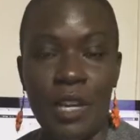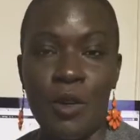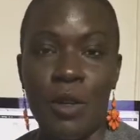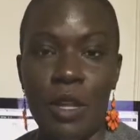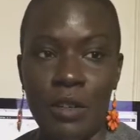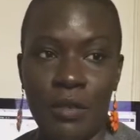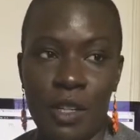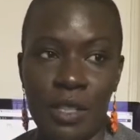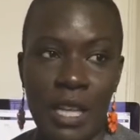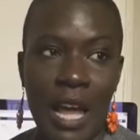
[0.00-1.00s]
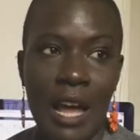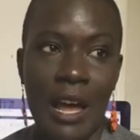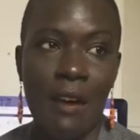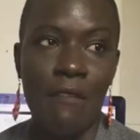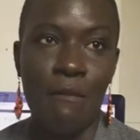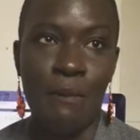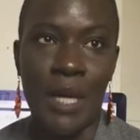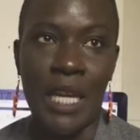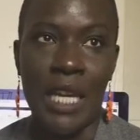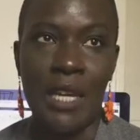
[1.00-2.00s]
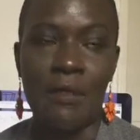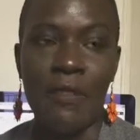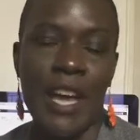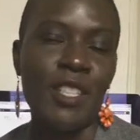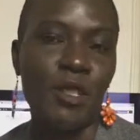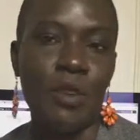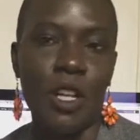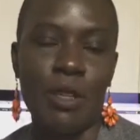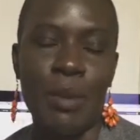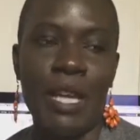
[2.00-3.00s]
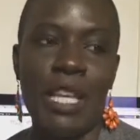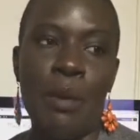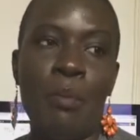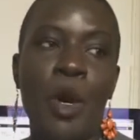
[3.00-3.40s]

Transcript: I know a lot of us have been fans of Holybelly,